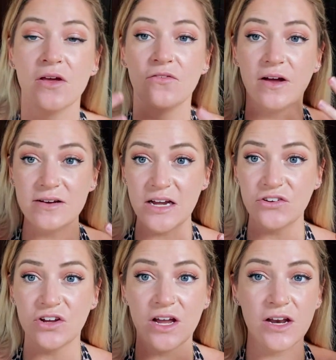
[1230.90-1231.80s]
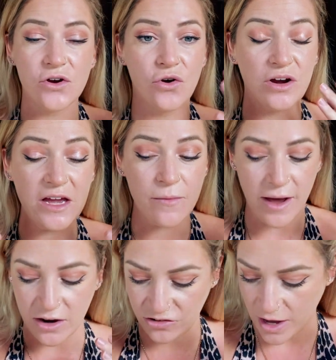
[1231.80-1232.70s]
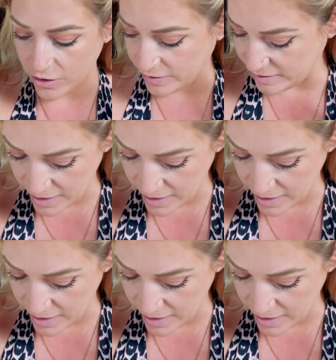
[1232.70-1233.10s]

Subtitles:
Foundation, cream, eyeshadow is